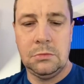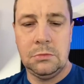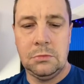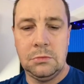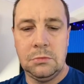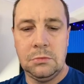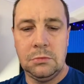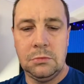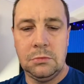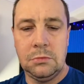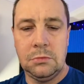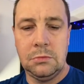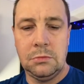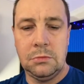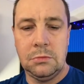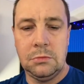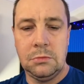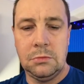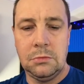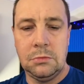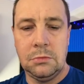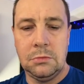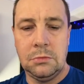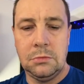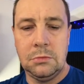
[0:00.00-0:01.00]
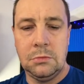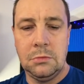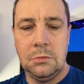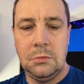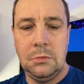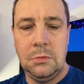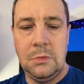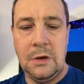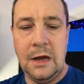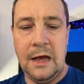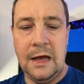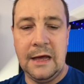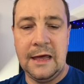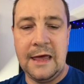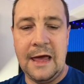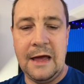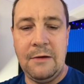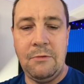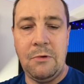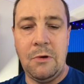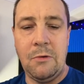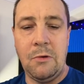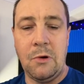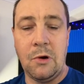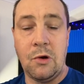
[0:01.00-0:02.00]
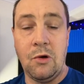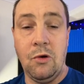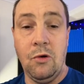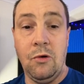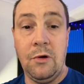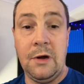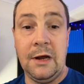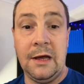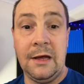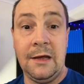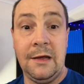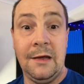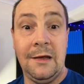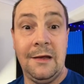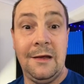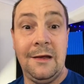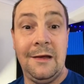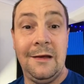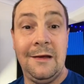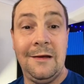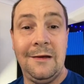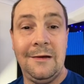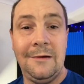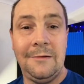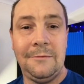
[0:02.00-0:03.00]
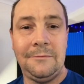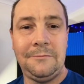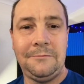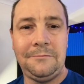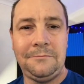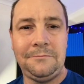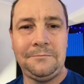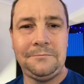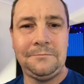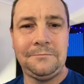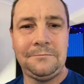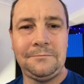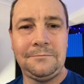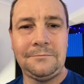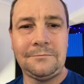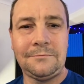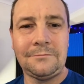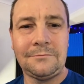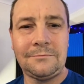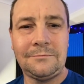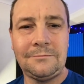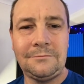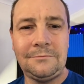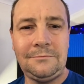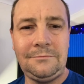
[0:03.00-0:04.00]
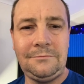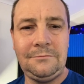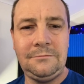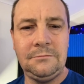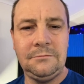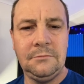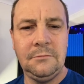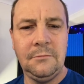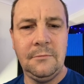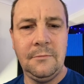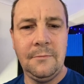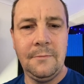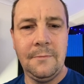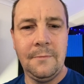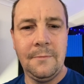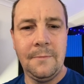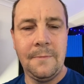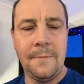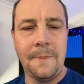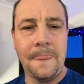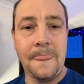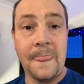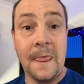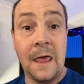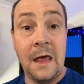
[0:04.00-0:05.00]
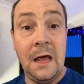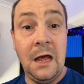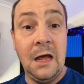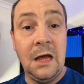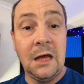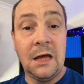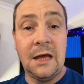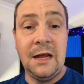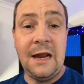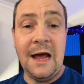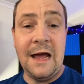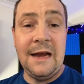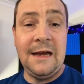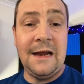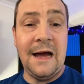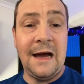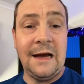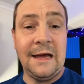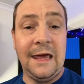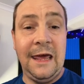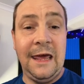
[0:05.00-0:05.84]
forty, it says forty-six seconds. You can see how there's a slight difference in timing, but that's okay.